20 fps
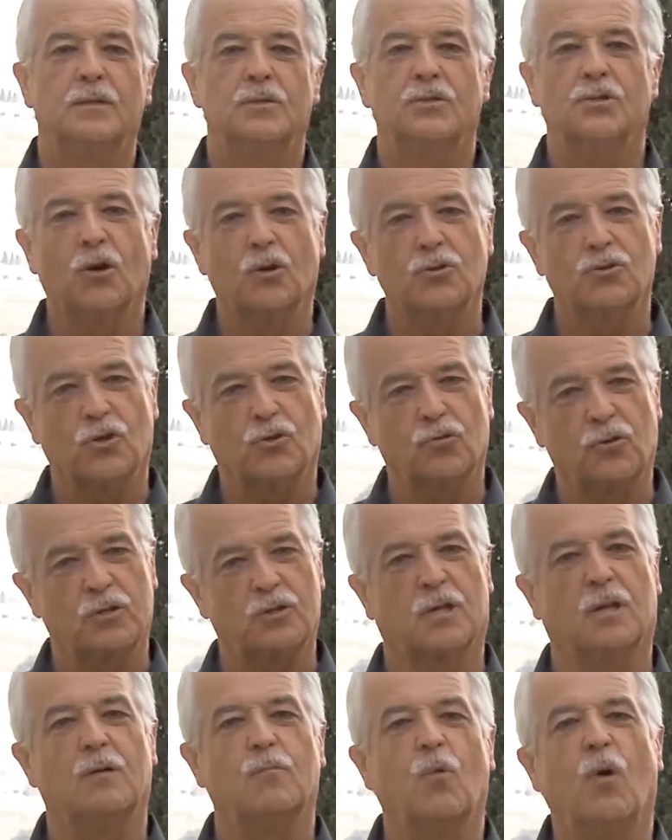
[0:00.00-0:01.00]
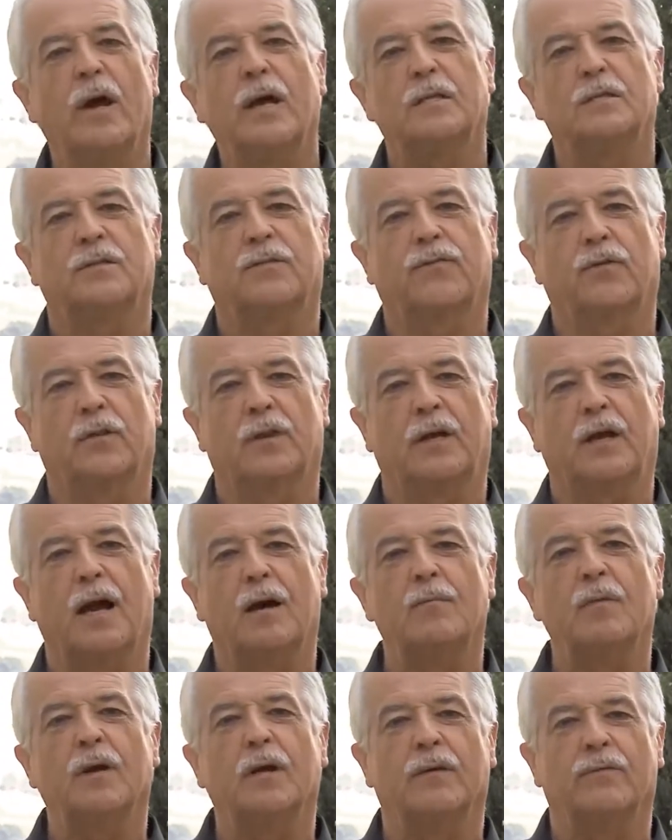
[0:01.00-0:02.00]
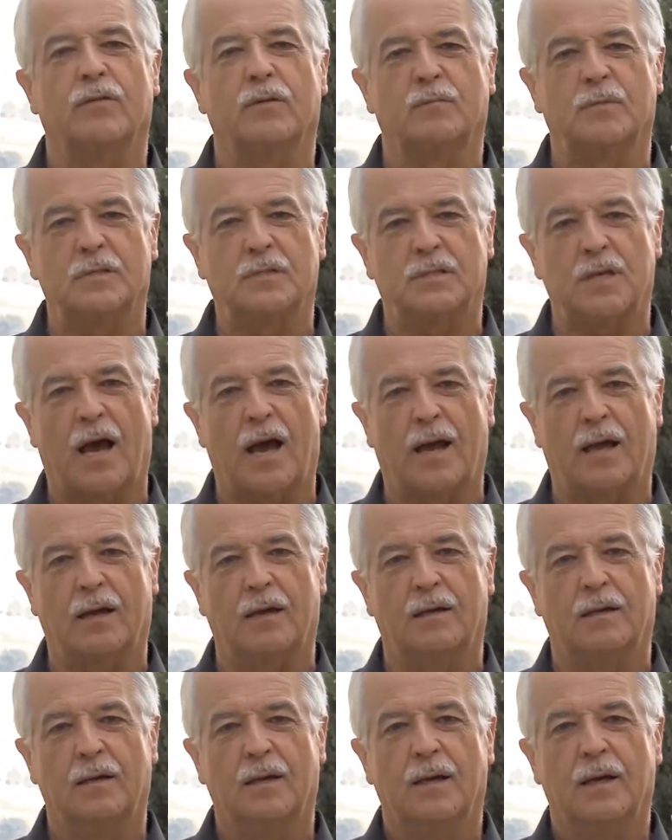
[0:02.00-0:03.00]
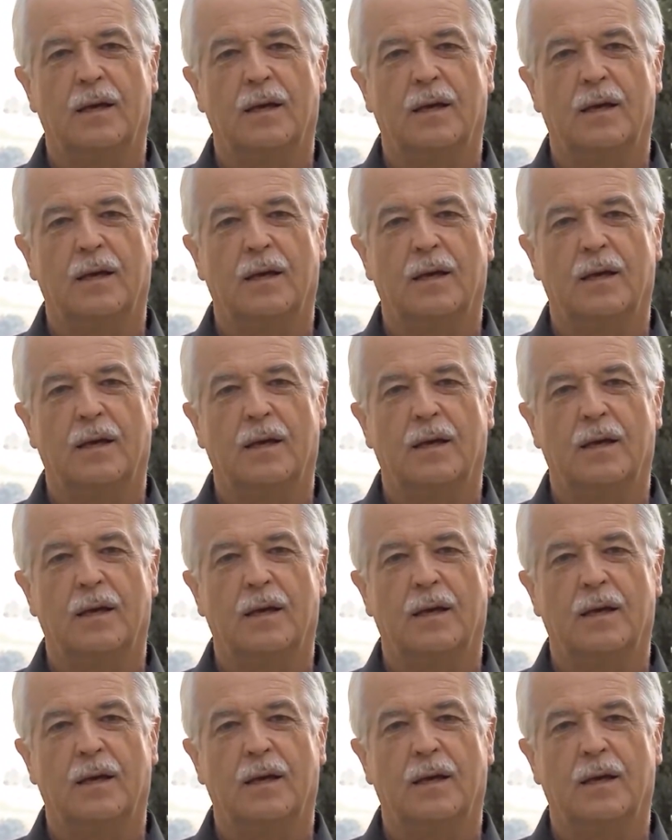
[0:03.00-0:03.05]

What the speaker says: so Jerusalem waits for the coming of the Messiah.